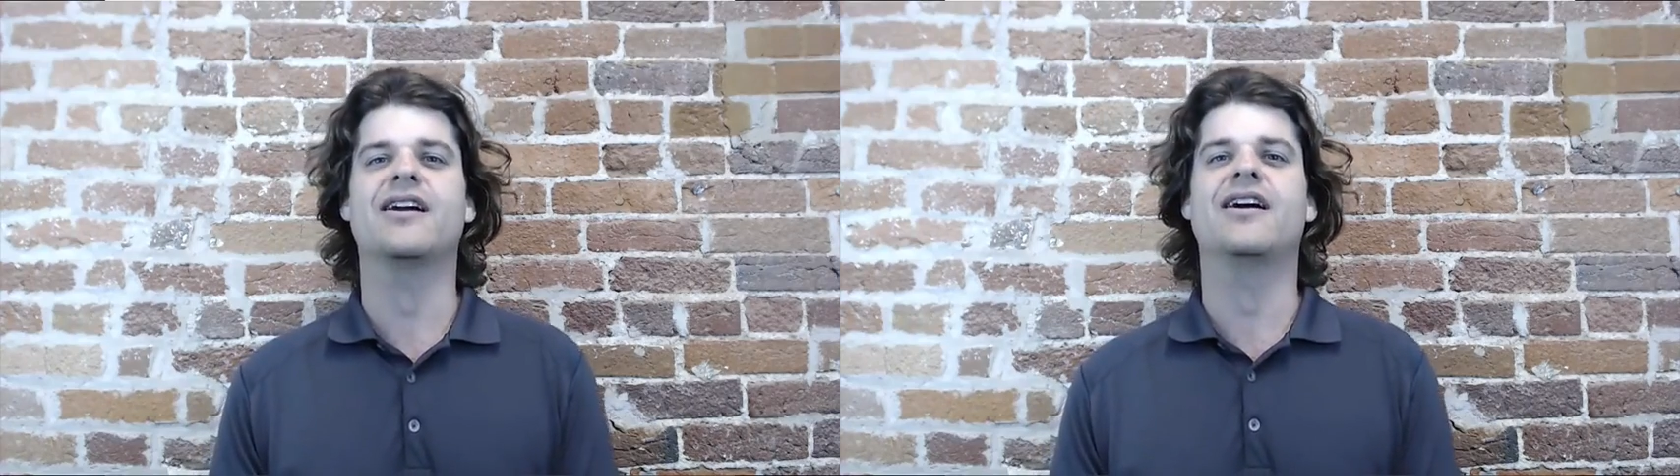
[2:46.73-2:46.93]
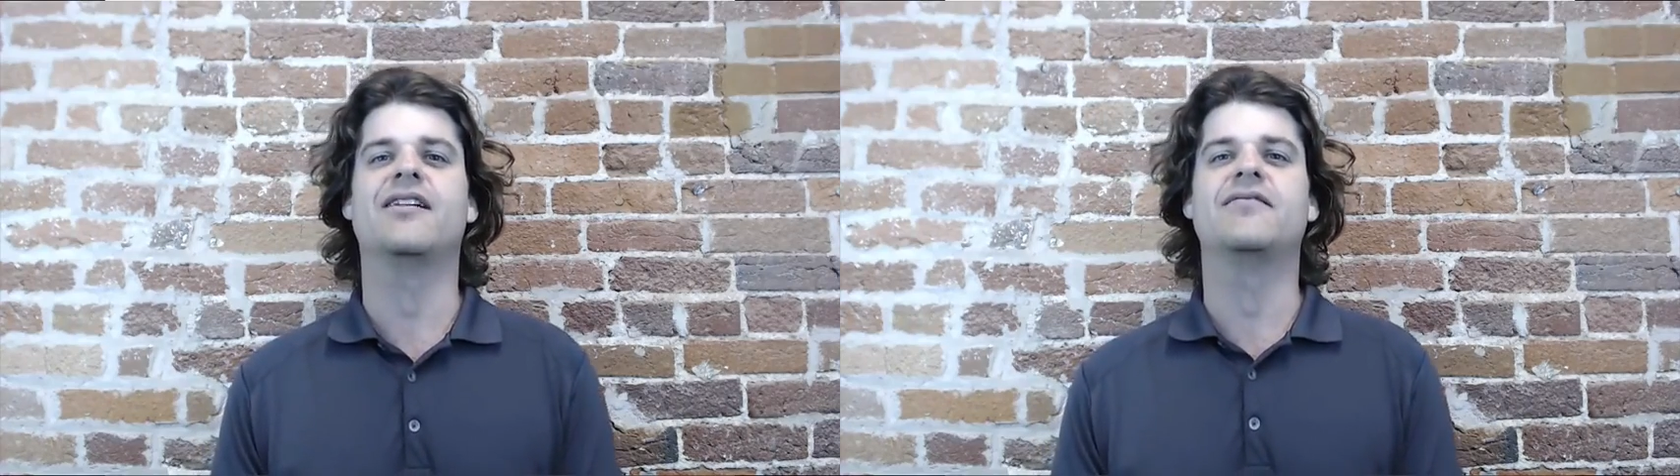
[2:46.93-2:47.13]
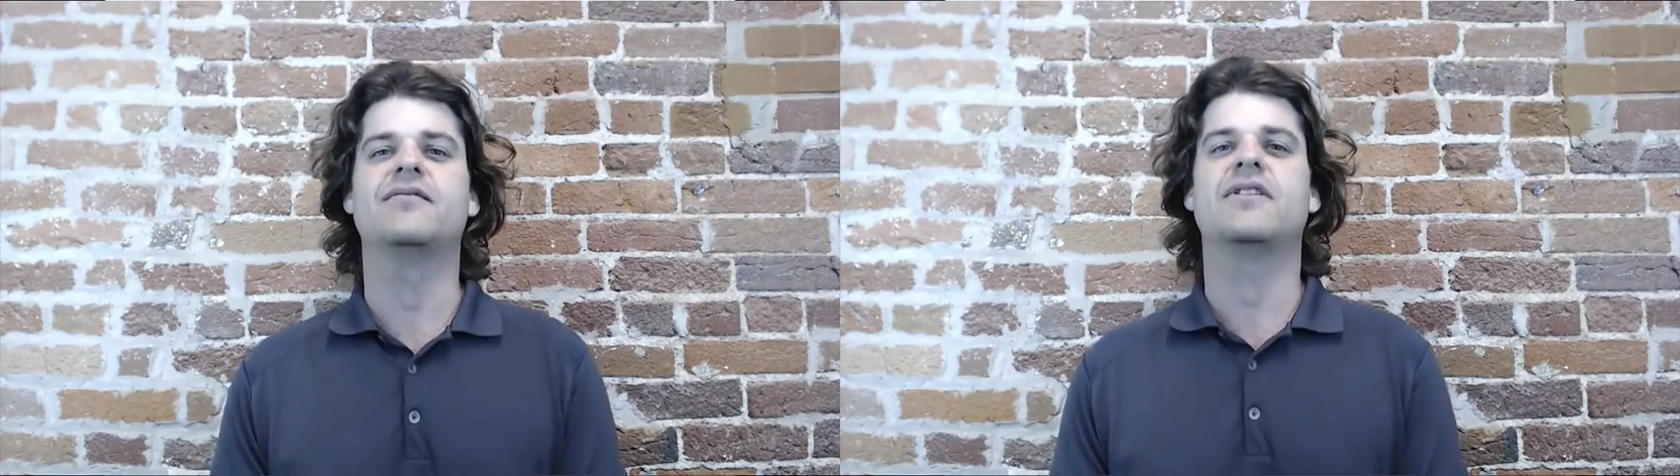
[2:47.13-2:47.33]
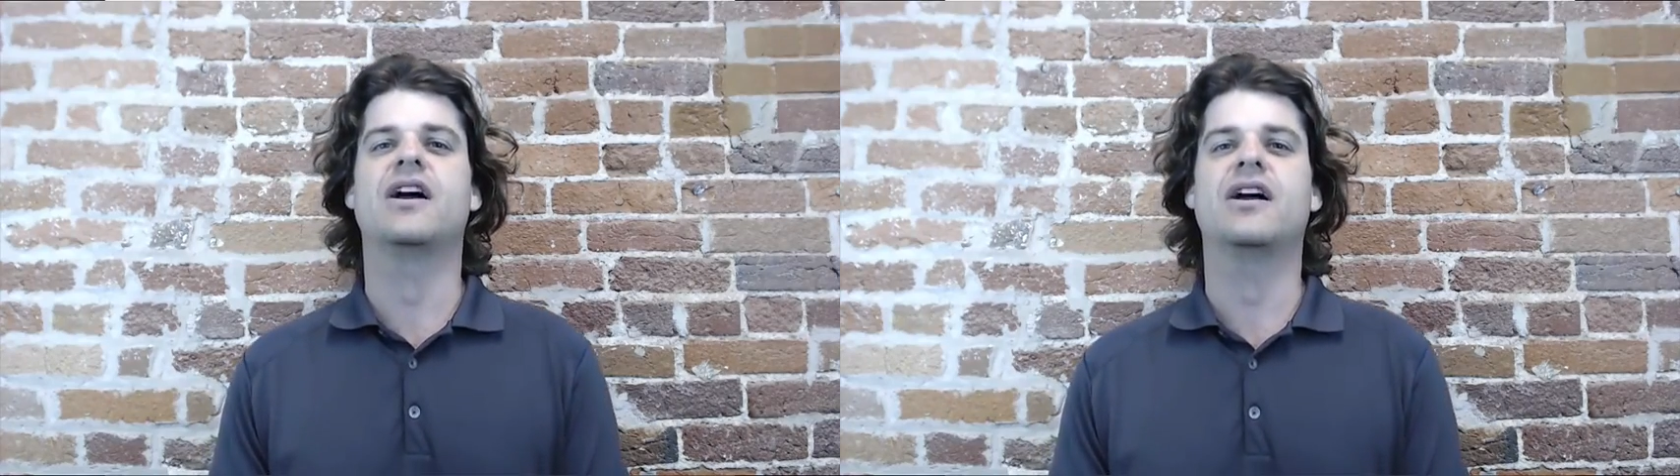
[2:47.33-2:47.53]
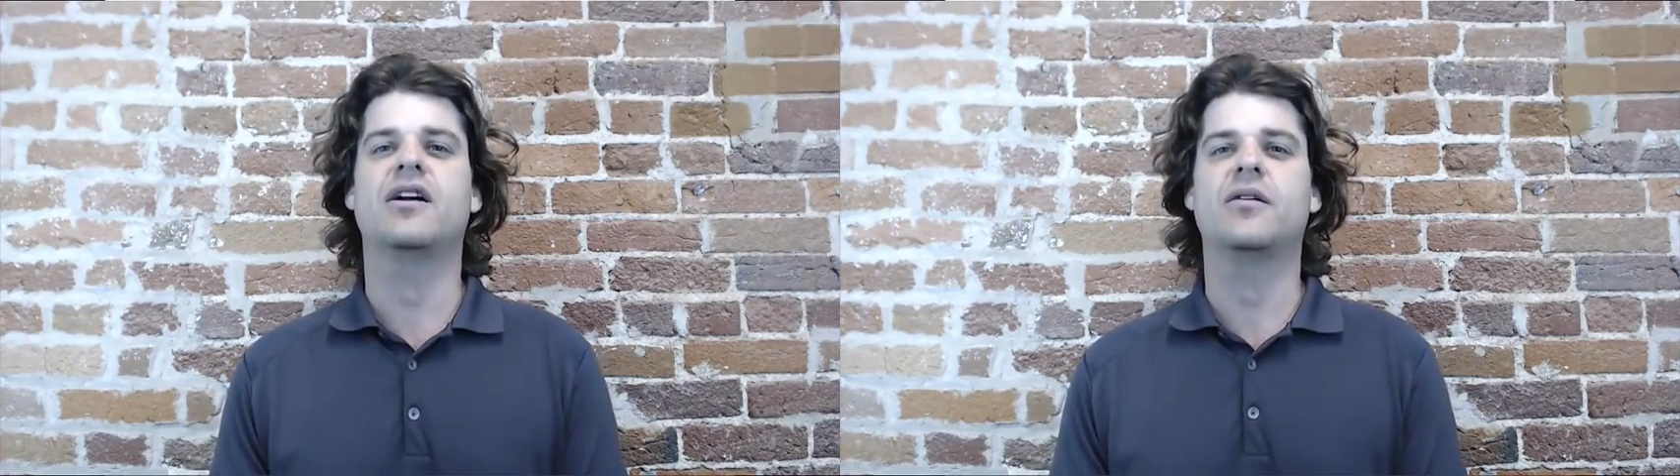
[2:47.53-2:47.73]

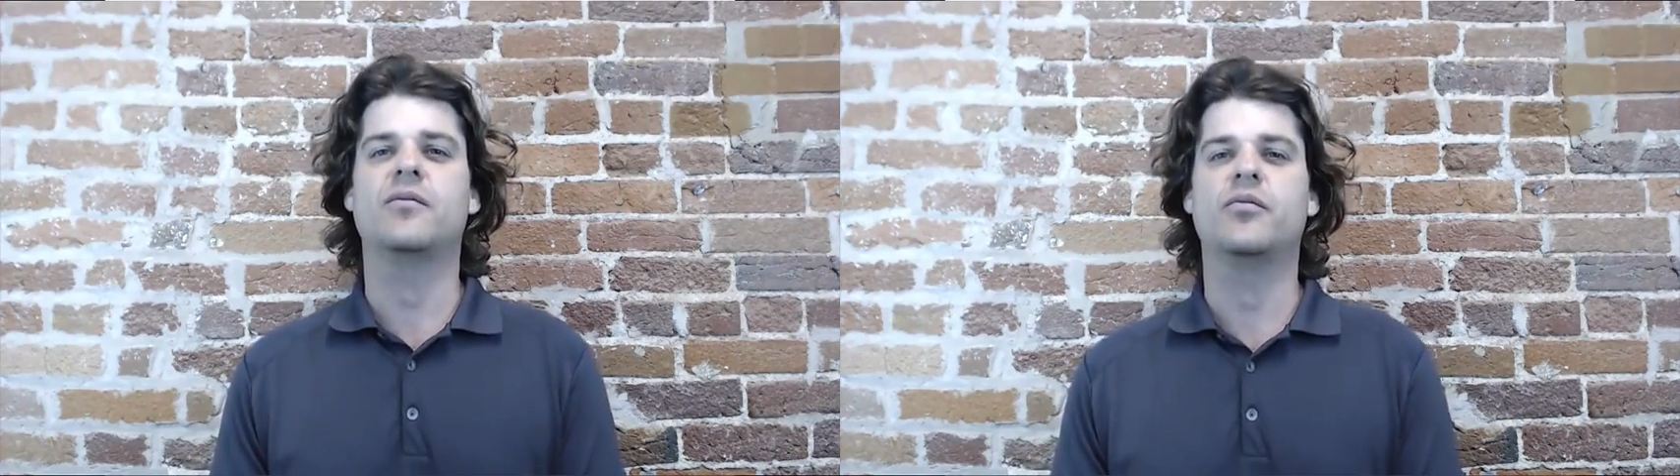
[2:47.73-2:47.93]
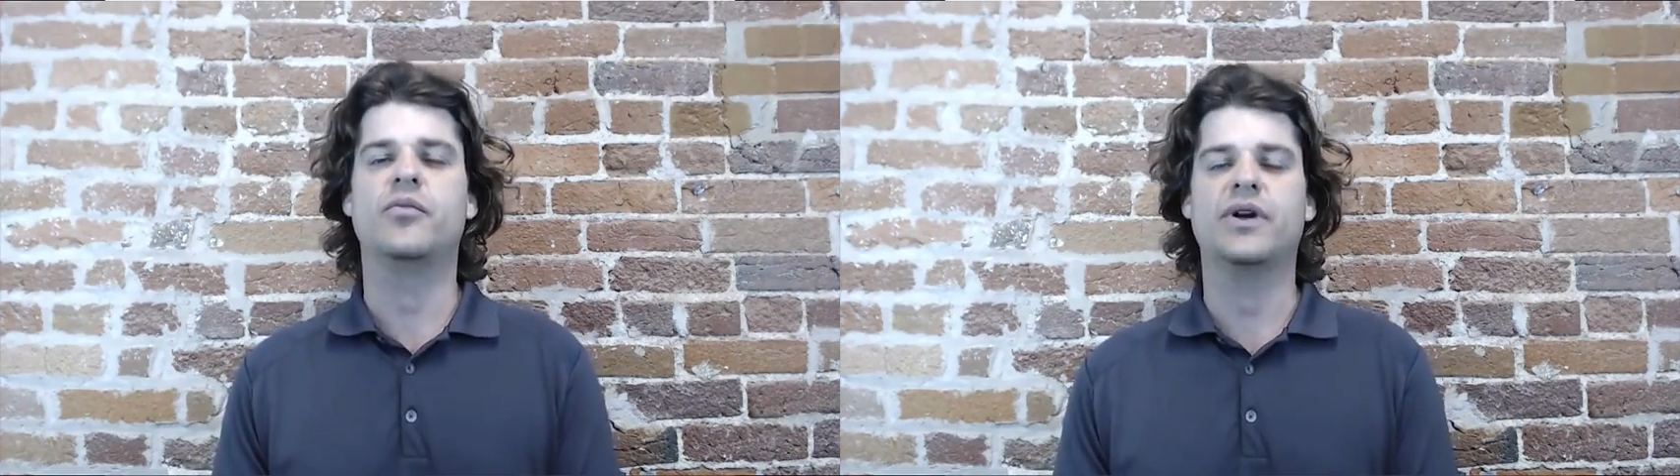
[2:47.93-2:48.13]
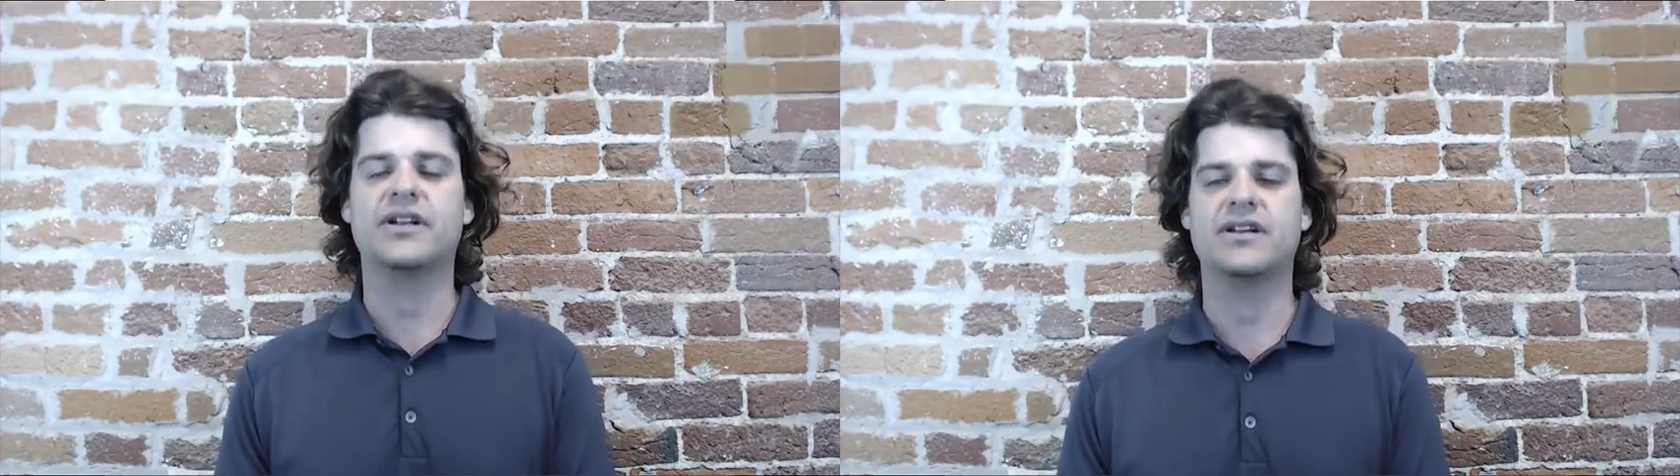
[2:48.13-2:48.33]
but